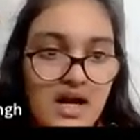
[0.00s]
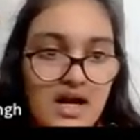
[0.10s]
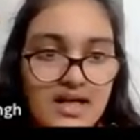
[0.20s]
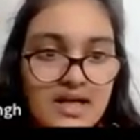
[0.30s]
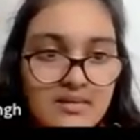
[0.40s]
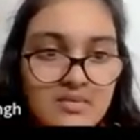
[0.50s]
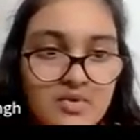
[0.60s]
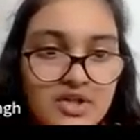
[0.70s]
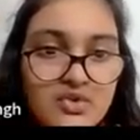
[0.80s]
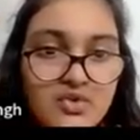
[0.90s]
and I'm
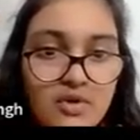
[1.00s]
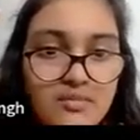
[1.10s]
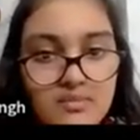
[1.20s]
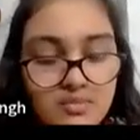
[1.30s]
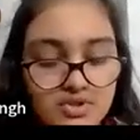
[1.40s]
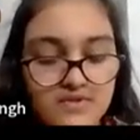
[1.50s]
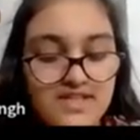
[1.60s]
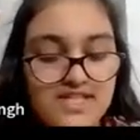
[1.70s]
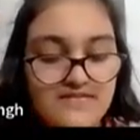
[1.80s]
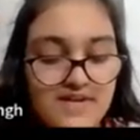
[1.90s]
going to copy both
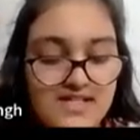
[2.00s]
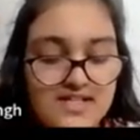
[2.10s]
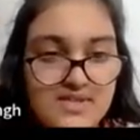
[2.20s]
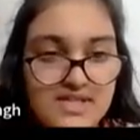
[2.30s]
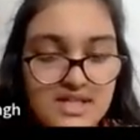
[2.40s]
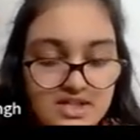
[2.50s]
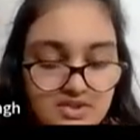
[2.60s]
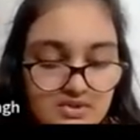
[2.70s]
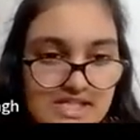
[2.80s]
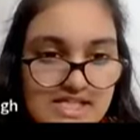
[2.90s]
of these files using
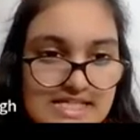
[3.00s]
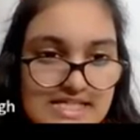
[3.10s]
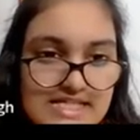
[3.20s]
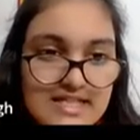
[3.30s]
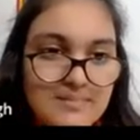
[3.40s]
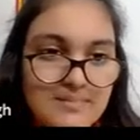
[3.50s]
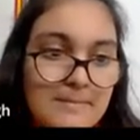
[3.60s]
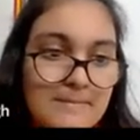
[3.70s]
Control-C.